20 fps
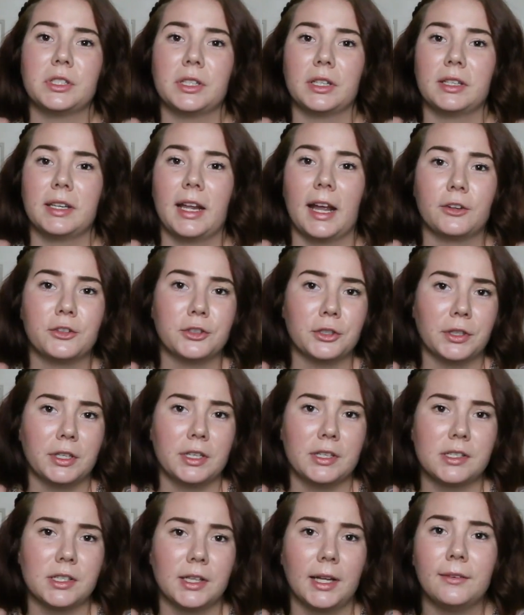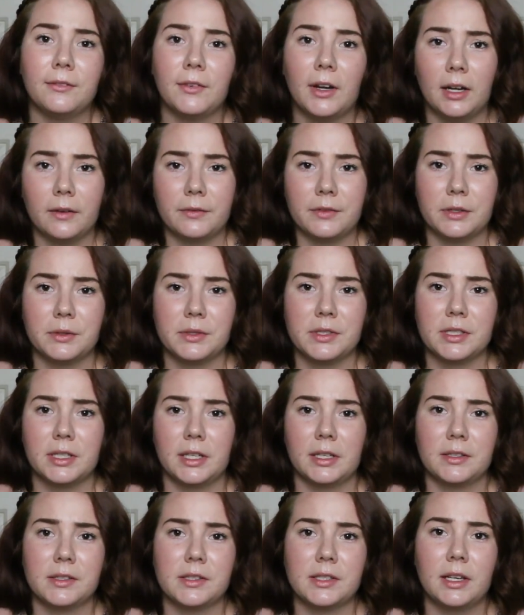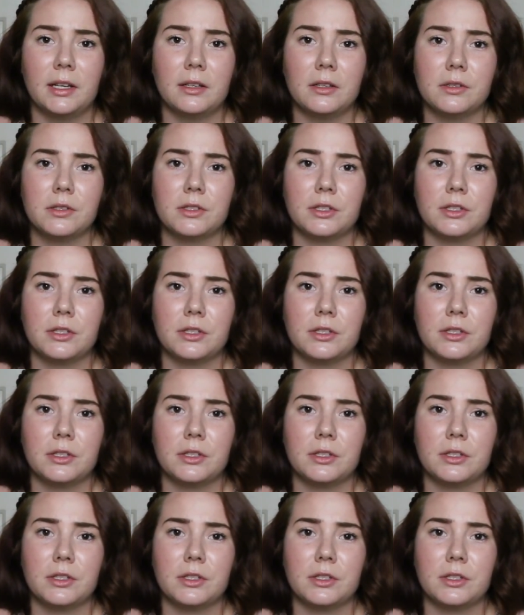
to naturally slough off those skin cells.